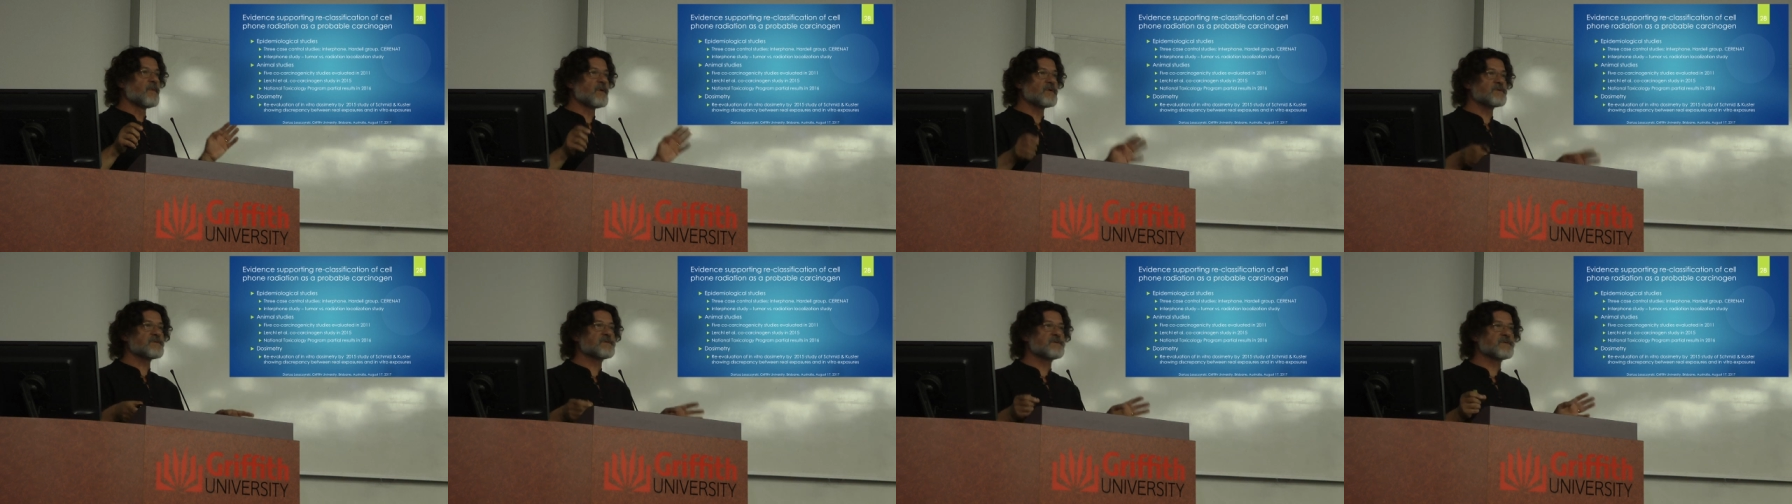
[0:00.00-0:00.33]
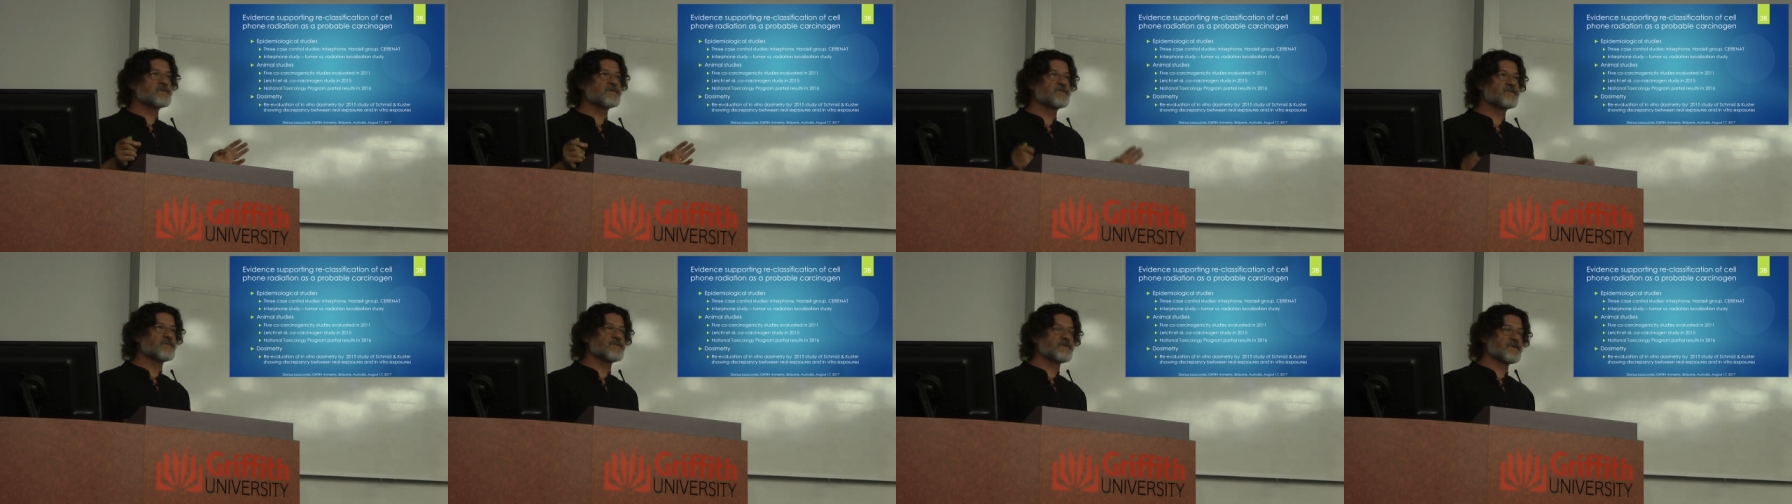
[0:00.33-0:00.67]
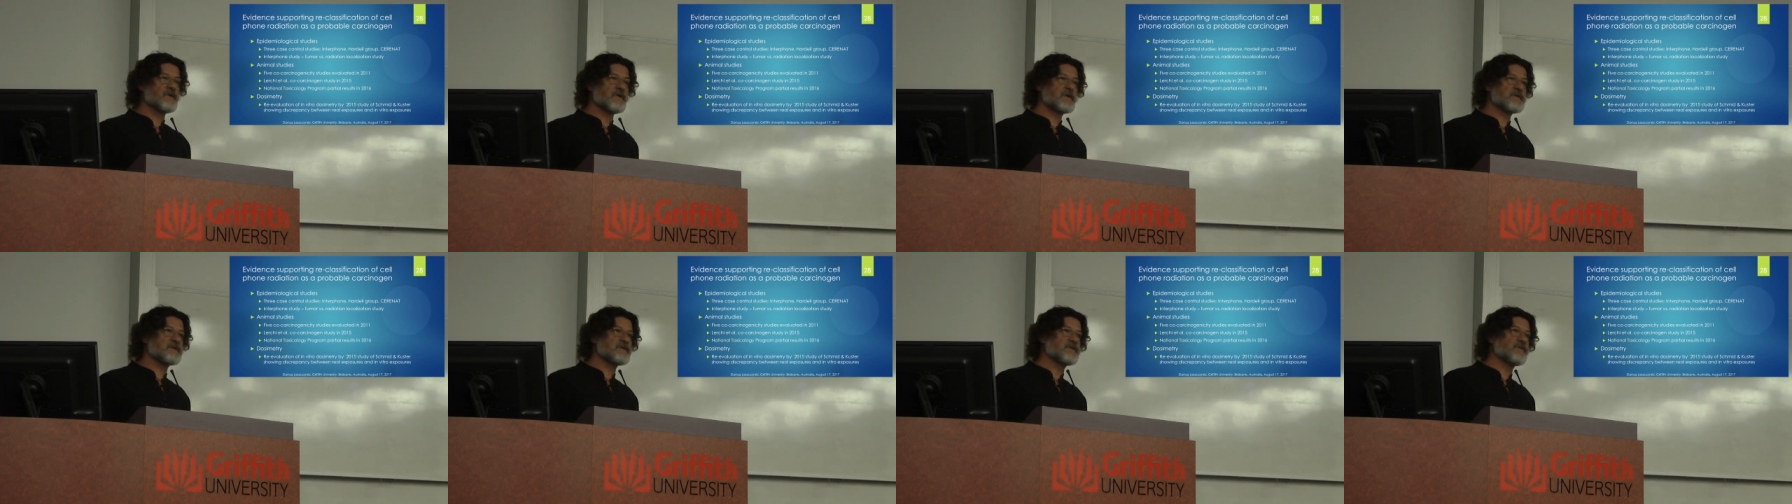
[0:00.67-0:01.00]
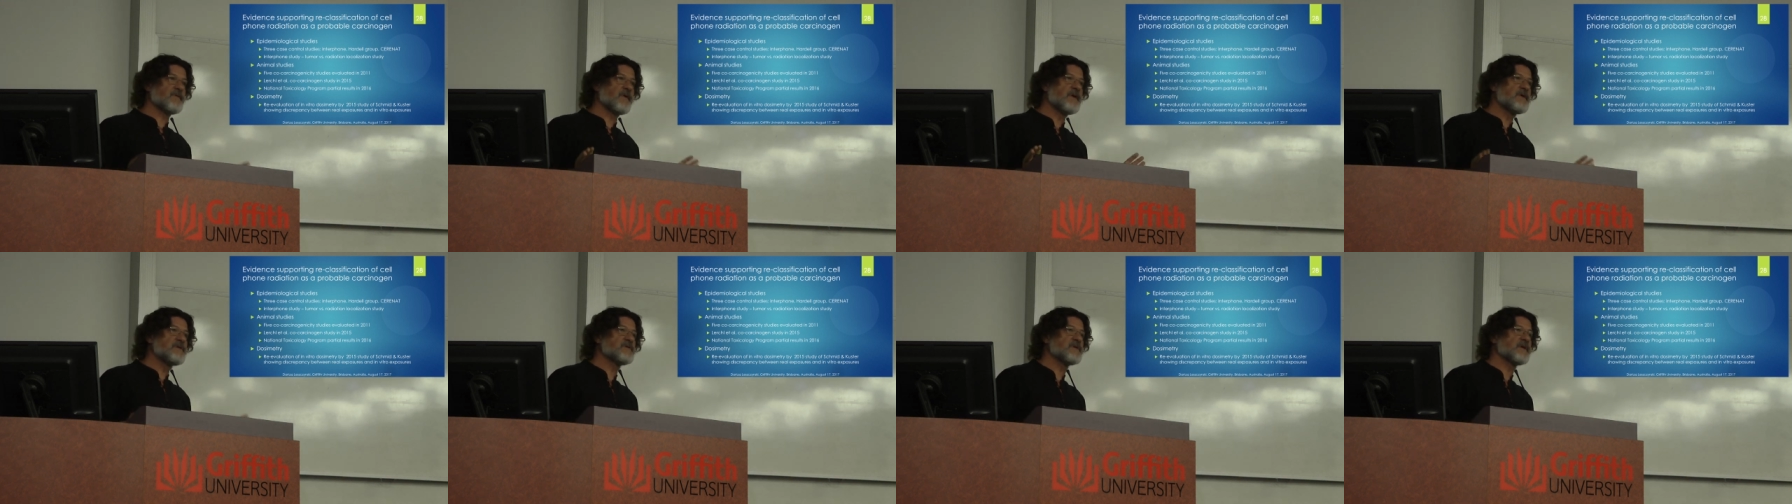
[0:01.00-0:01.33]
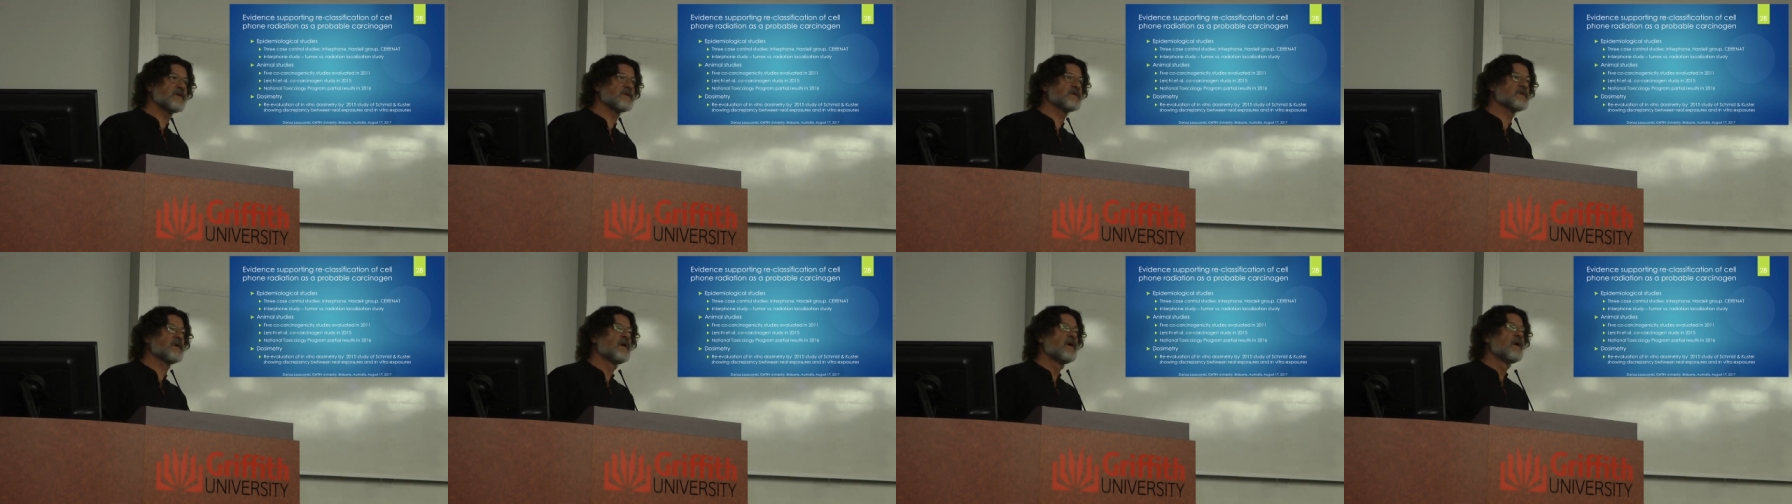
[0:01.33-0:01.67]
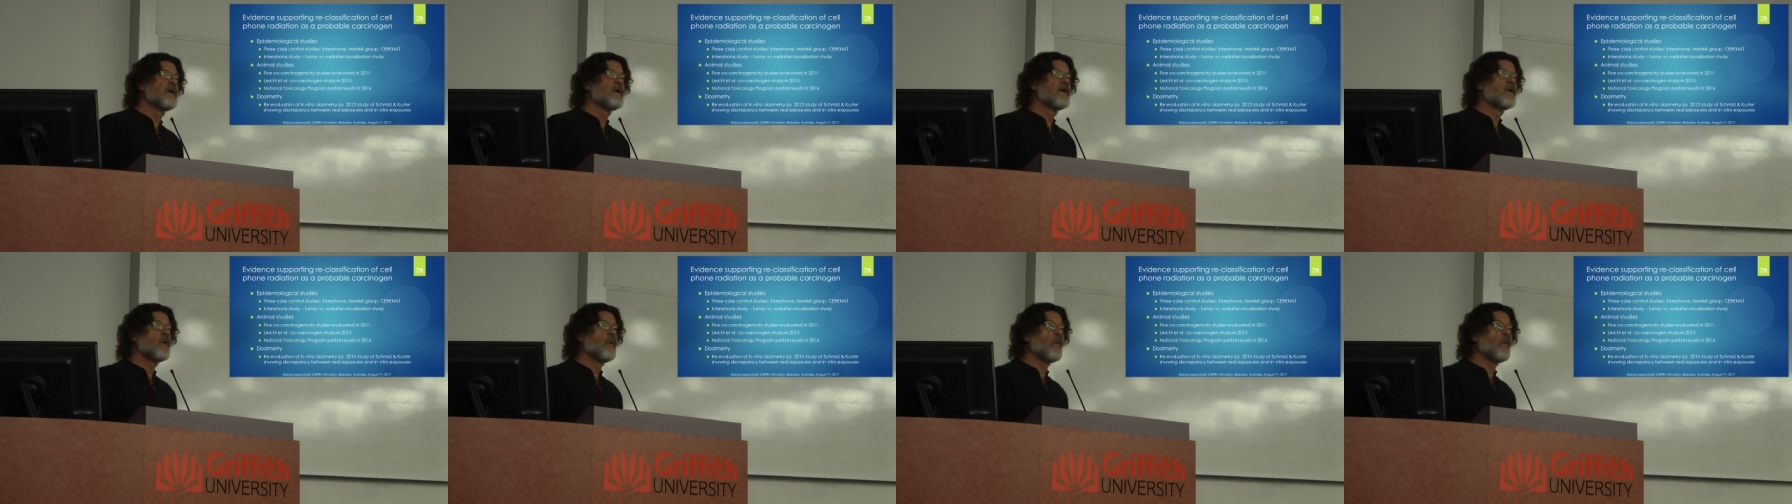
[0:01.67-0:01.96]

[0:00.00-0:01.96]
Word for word: is most stringent